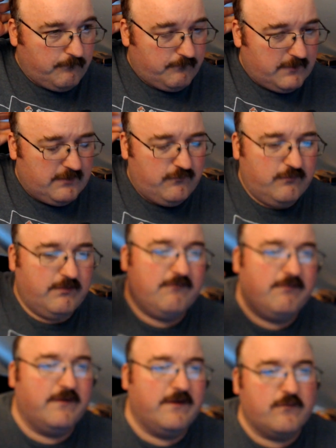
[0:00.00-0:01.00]
doing
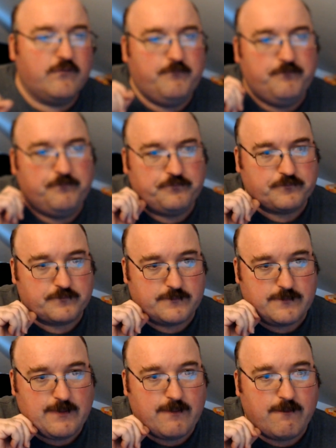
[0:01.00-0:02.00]
for this.
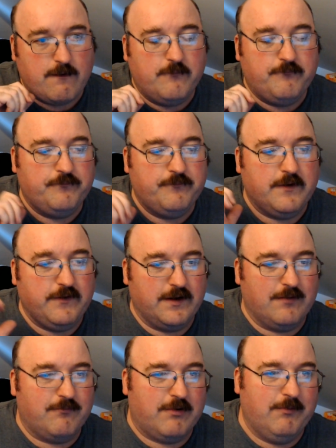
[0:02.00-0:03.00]
I think
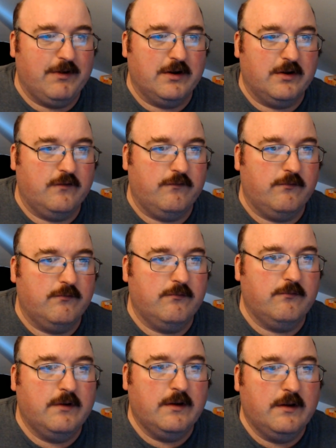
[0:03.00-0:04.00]
I'm probably going to
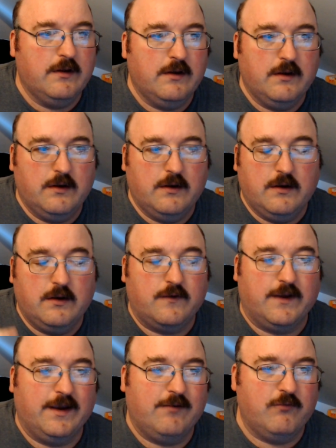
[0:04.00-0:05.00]
do
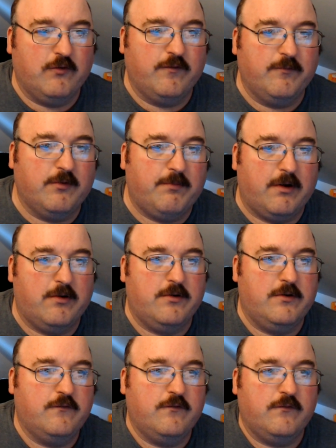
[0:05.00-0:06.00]
like multiple
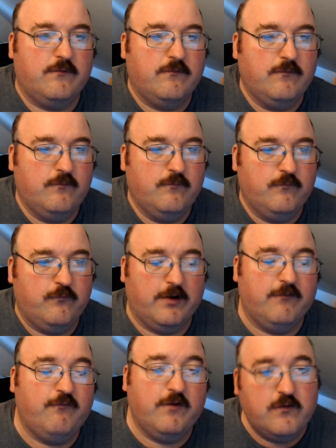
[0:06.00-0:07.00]
parters and try
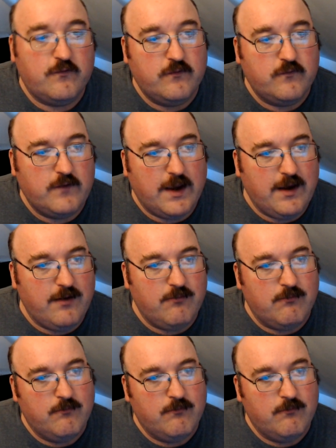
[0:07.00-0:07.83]
to finish this game